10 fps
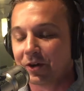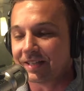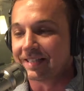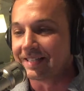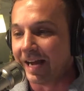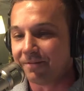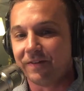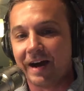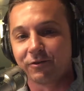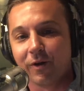He'll get the same
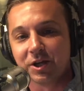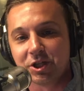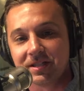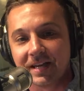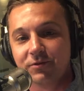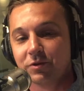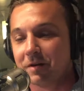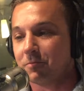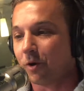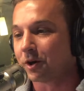five questions. If you
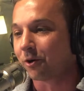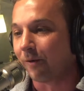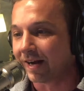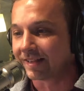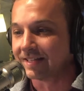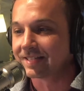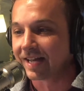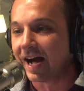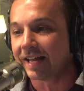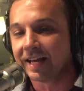get more correct than
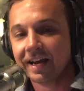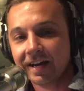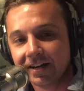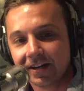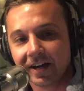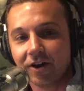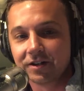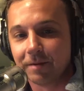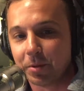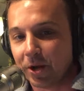Scotty, you can get
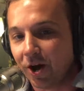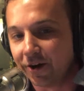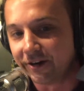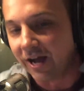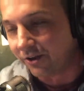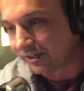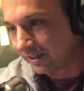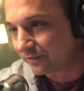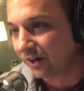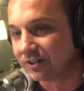hooked up with a $100
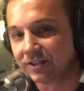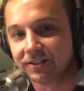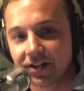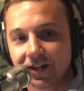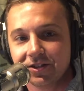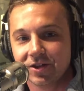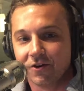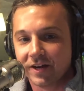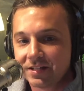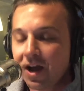gift card to Dunkin'
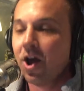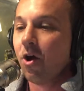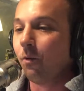Donuts